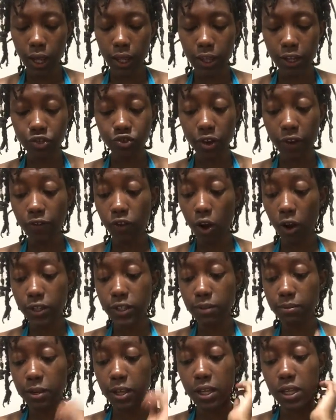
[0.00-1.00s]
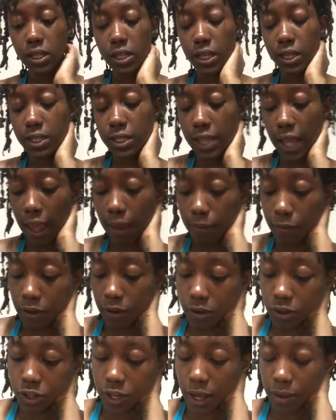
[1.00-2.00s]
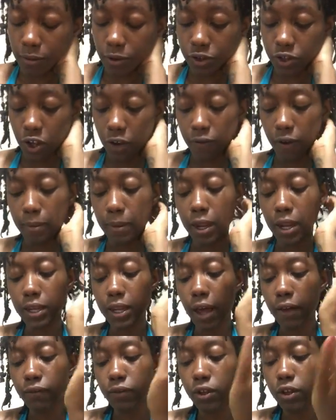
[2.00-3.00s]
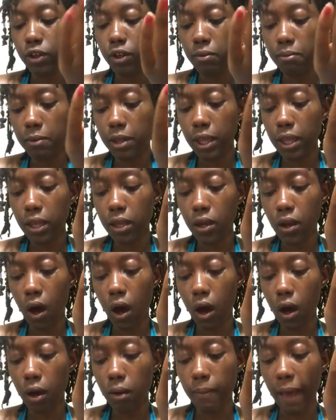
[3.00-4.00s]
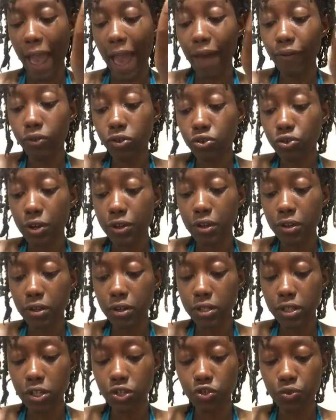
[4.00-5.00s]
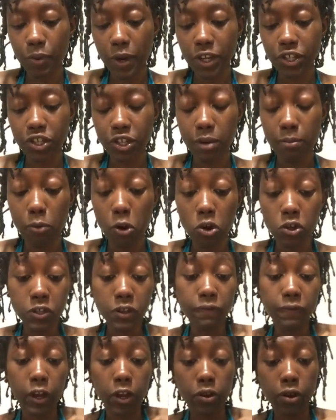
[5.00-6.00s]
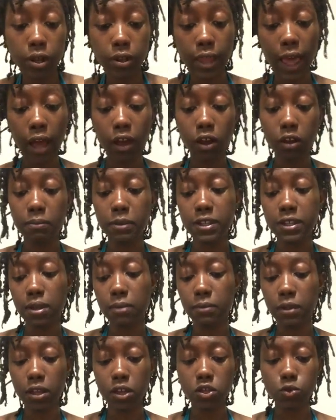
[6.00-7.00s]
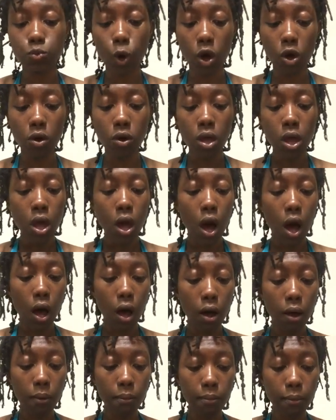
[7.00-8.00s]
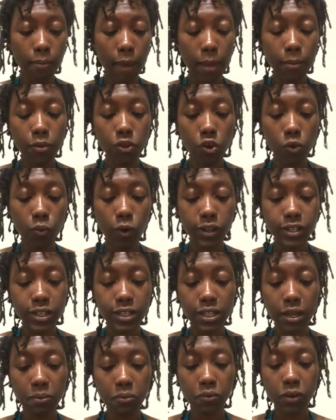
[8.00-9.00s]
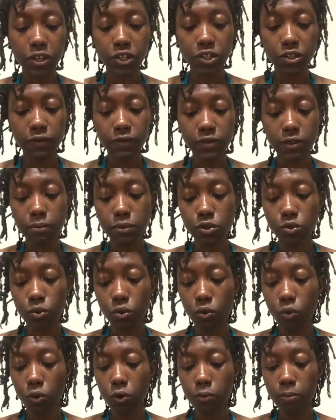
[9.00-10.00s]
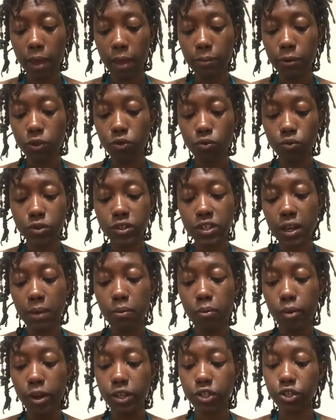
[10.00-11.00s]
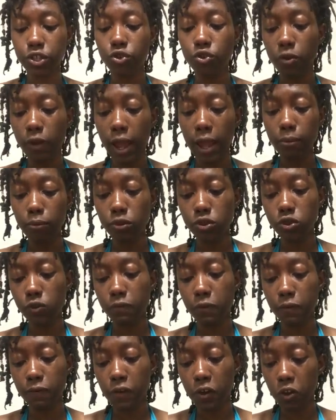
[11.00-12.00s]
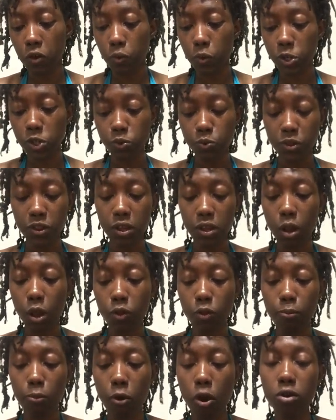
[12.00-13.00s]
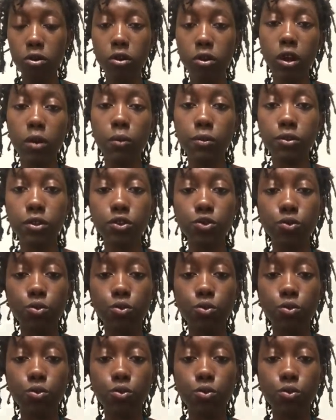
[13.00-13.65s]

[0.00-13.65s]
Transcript: And the Strength card to me is taming yourself. I mean, it definitely could mean having strength in the situation and persevering. That could be something as well. Maybe there was a separation of some sort, or maybe through a separation, you're able to fulfill a wish with another partner here with the